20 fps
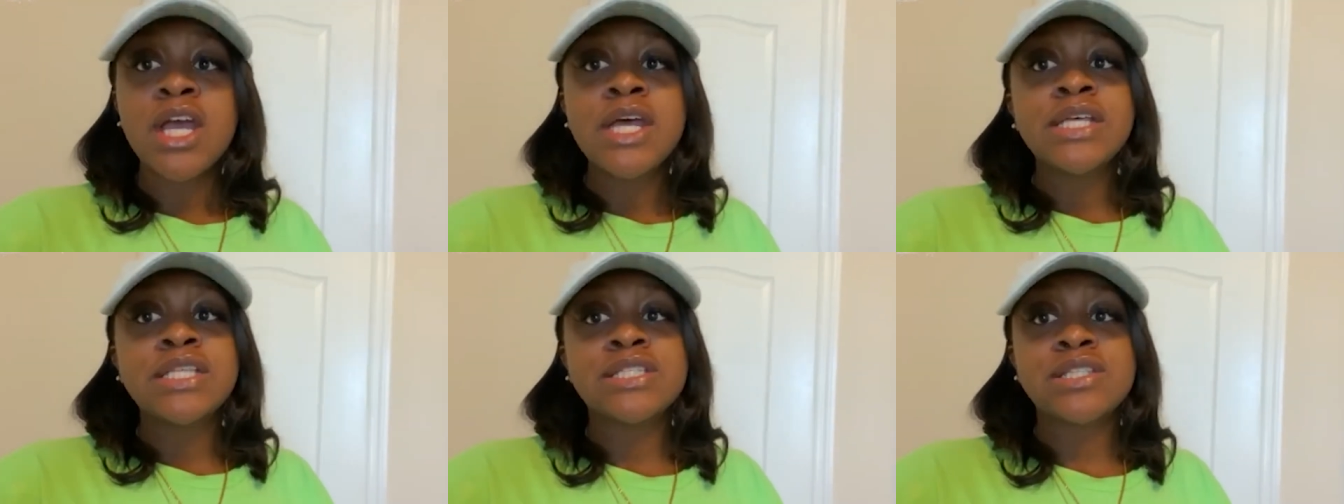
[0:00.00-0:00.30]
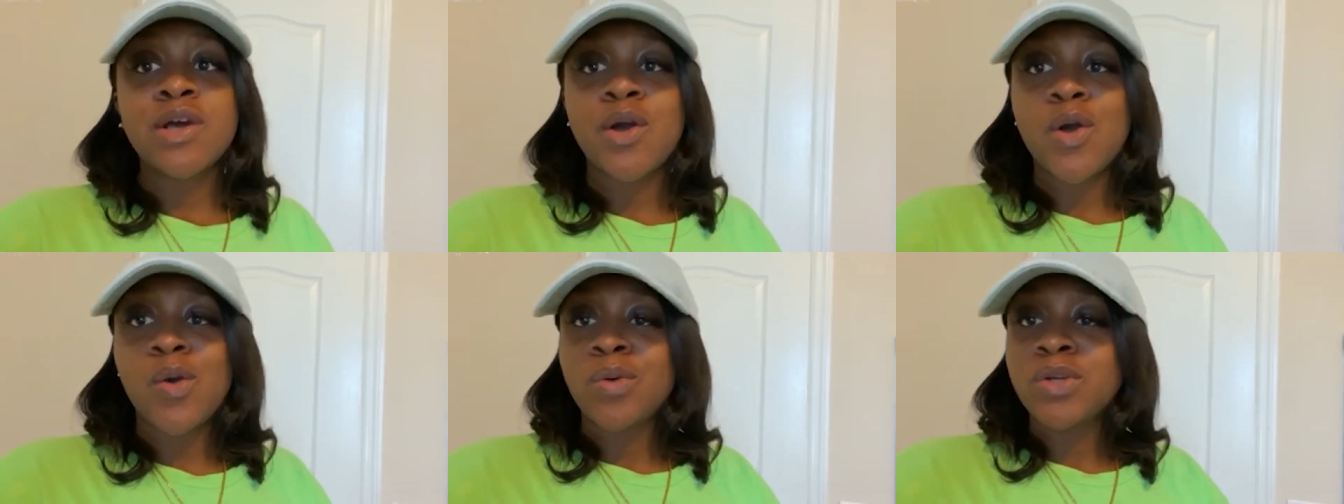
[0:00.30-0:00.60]

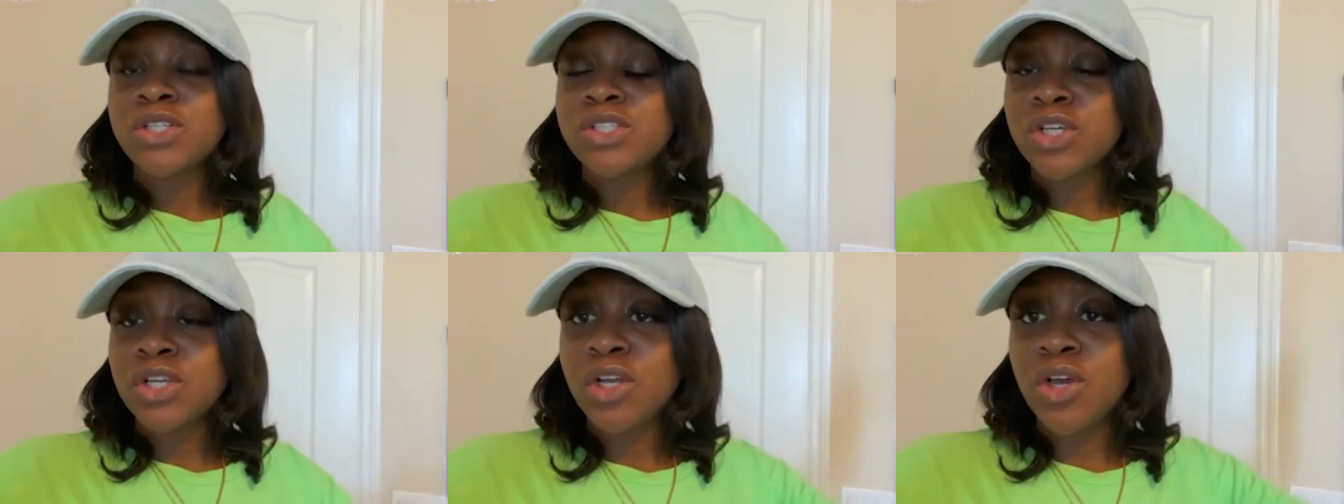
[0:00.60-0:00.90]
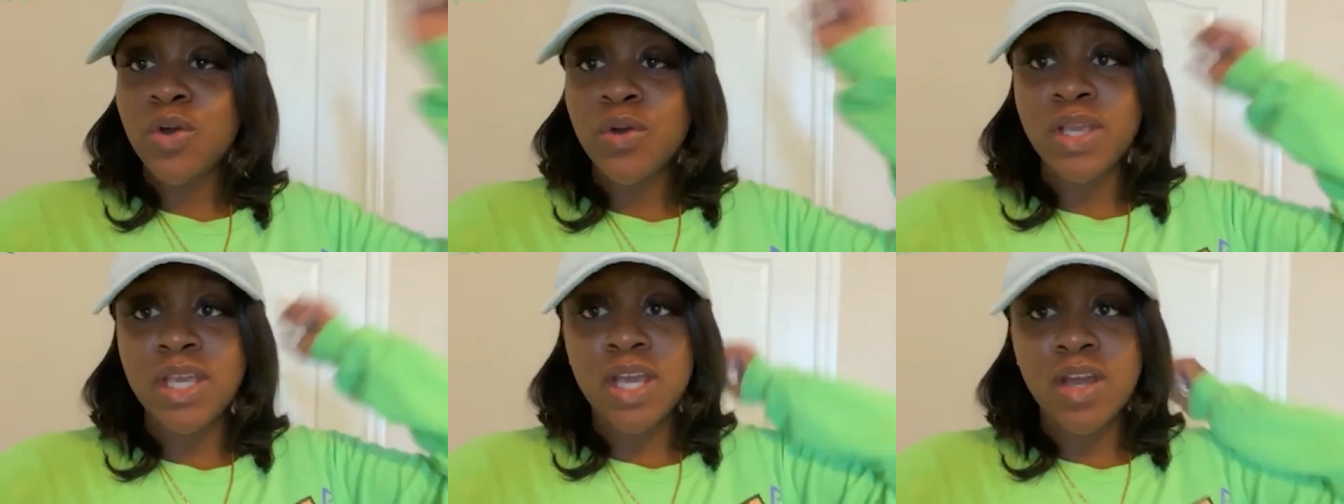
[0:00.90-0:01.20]
So we're just gonna
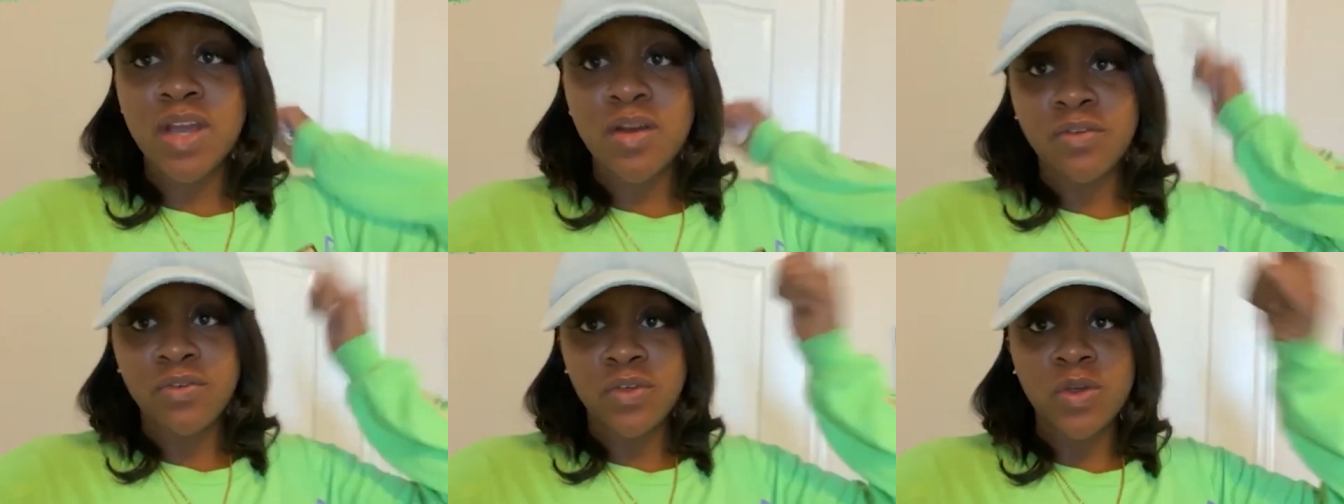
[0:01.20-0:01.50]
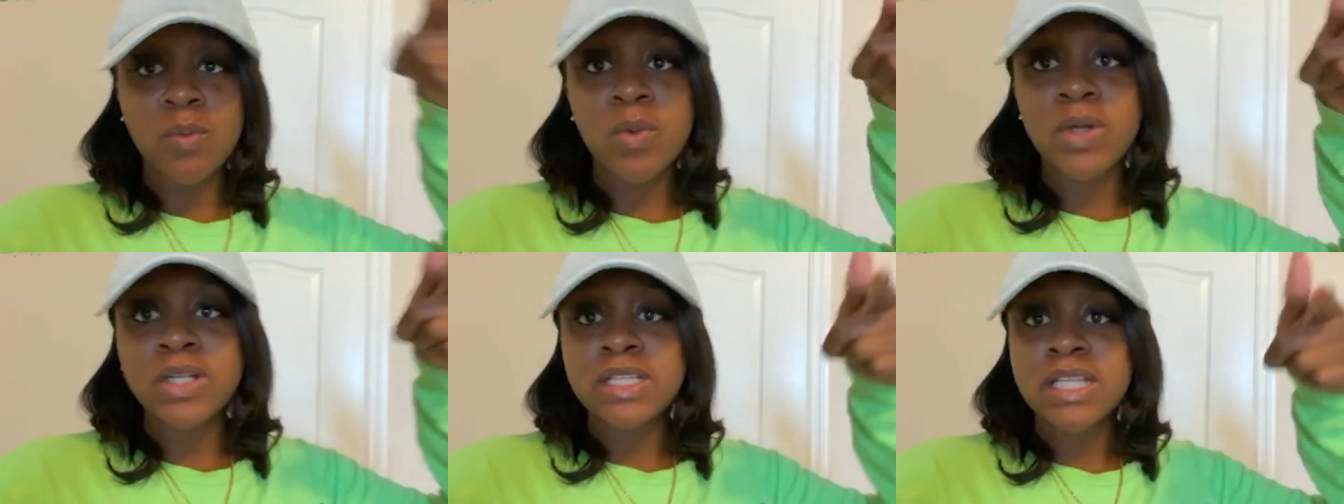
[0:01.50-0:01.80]
go get a few
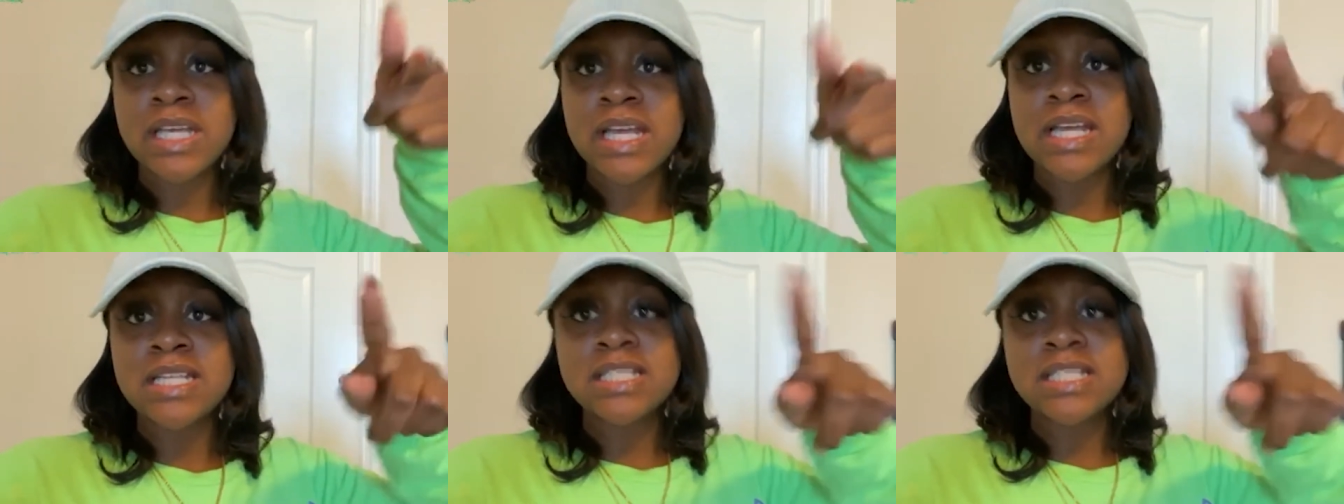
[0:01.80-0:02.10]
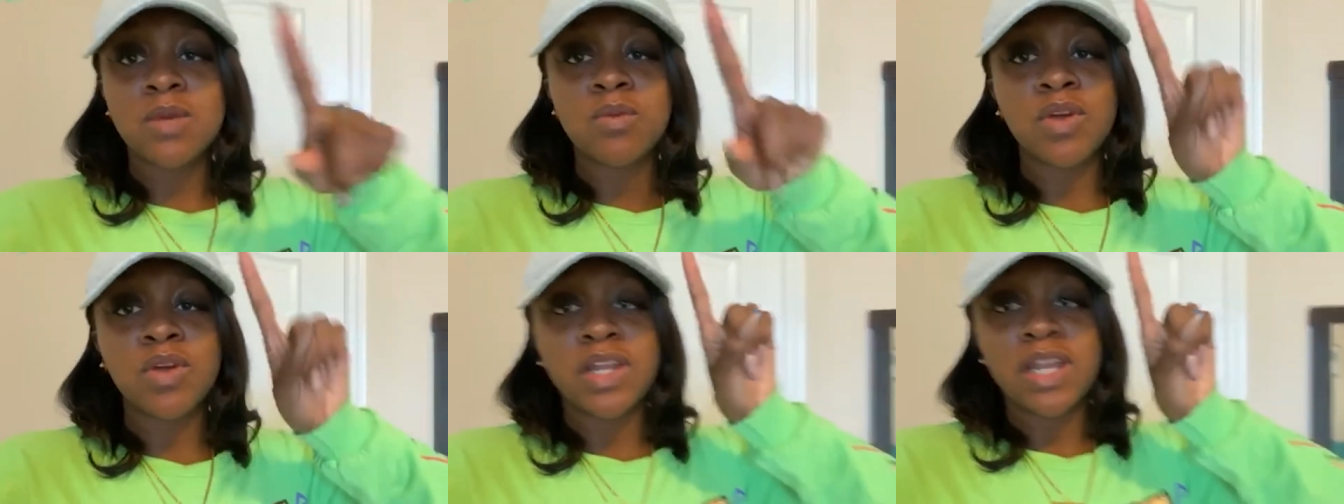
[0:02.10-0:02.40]
more things
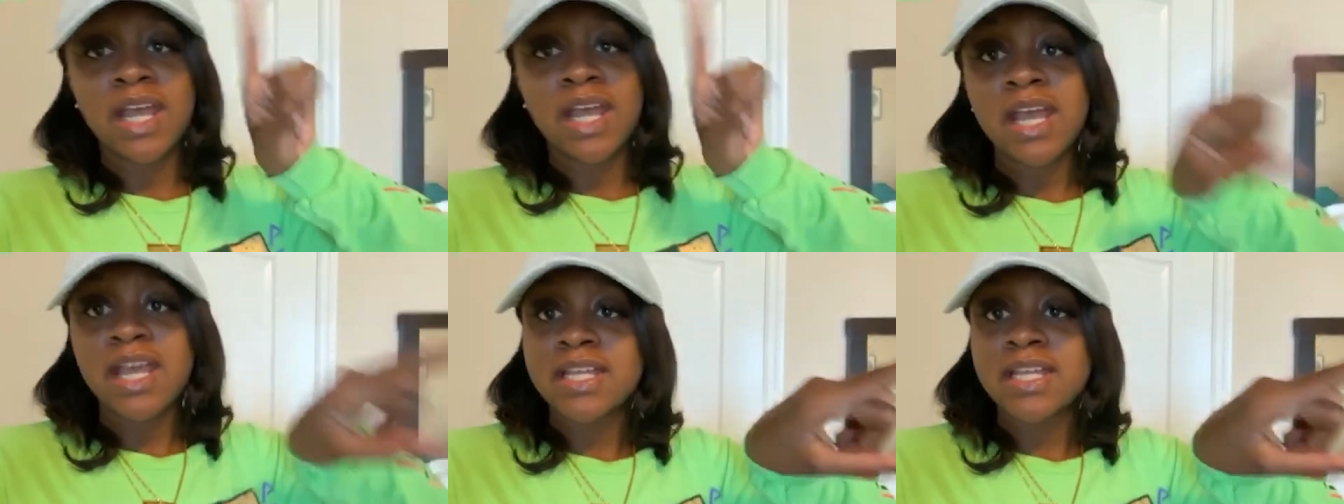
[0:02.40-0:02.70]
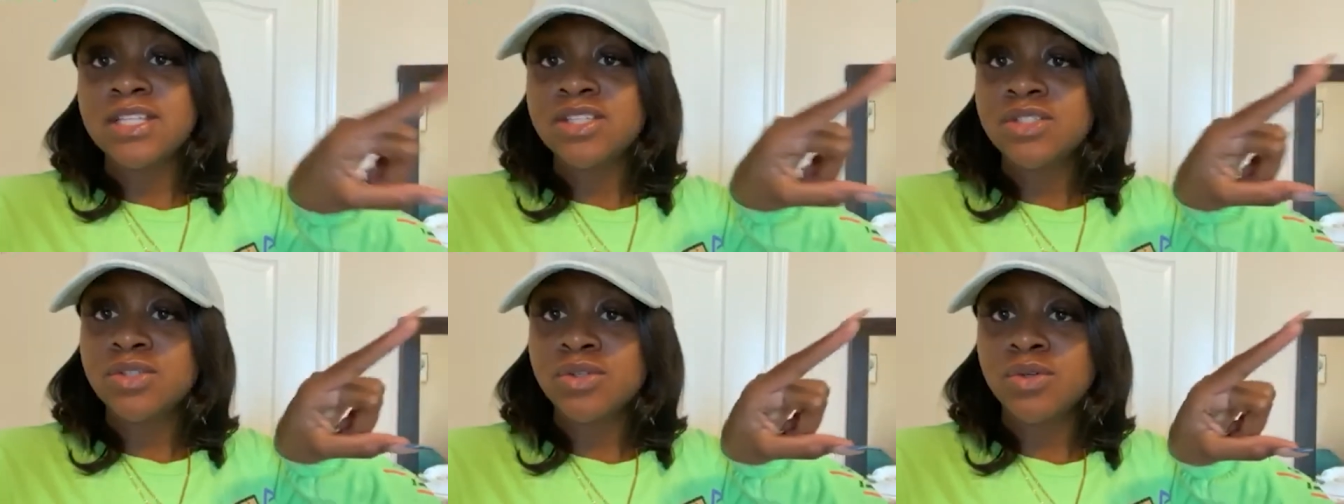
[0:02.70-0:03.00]
and we're gonna head
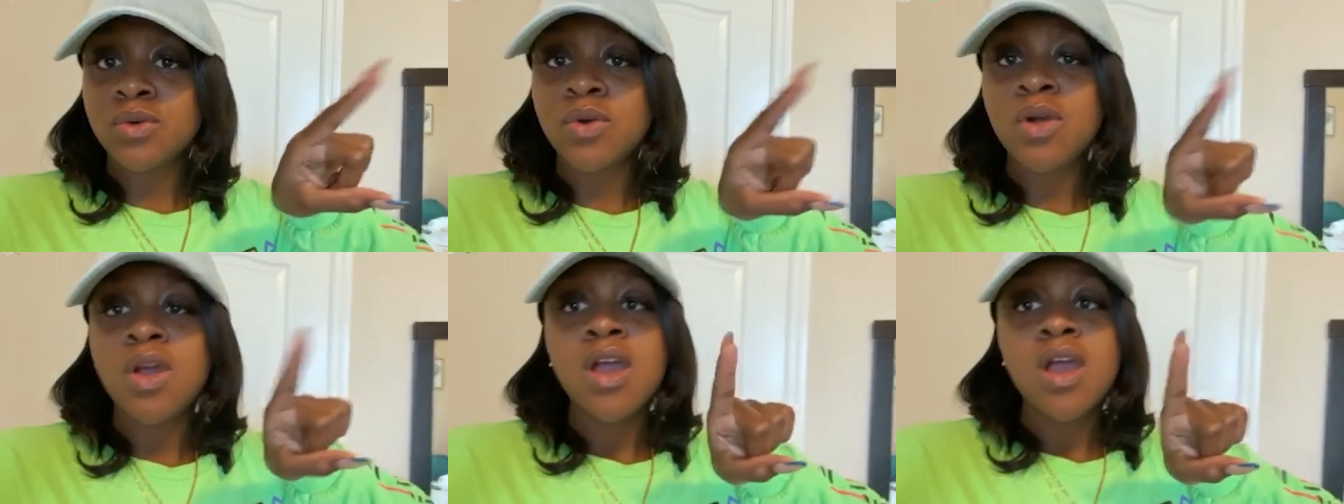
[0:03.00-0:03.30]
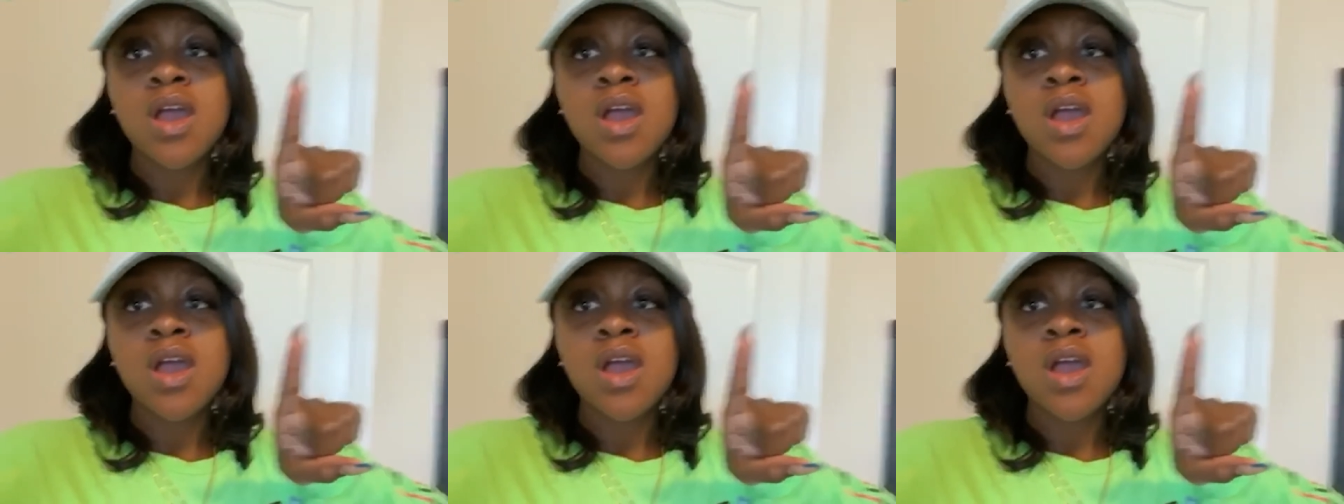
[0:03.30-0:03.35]
to